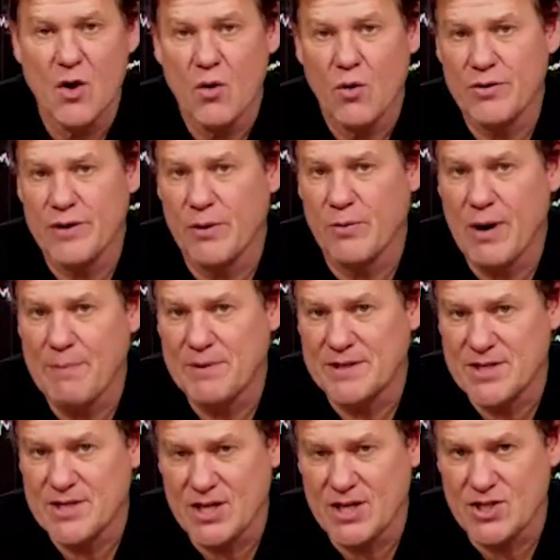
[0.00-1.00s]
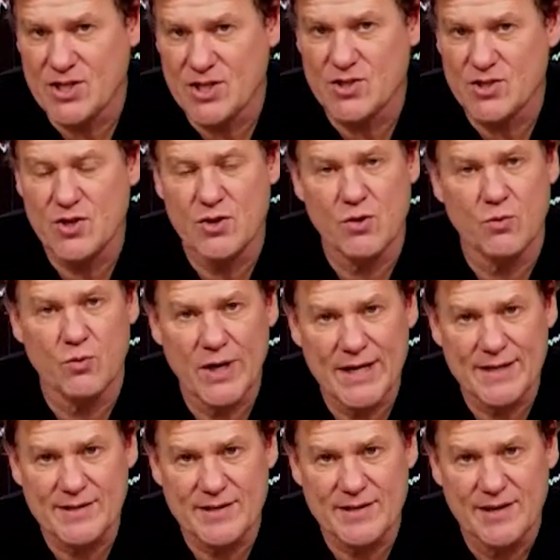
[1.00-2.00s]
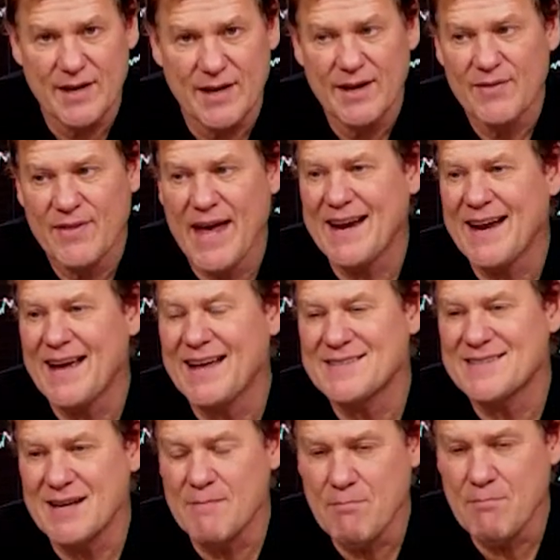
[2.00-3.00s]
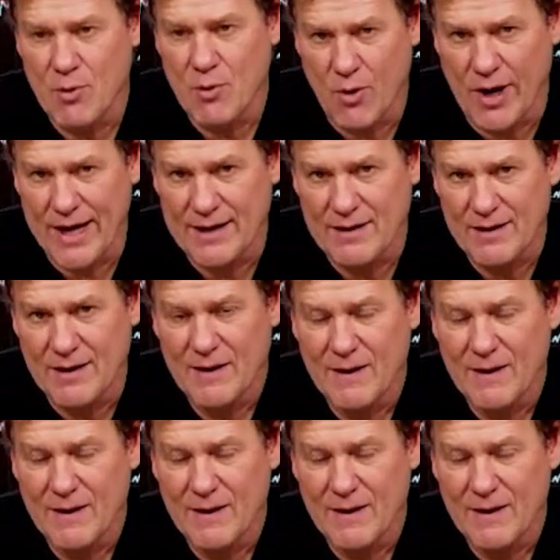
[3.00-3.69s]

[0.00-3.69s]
or their reputations to the risk that at some point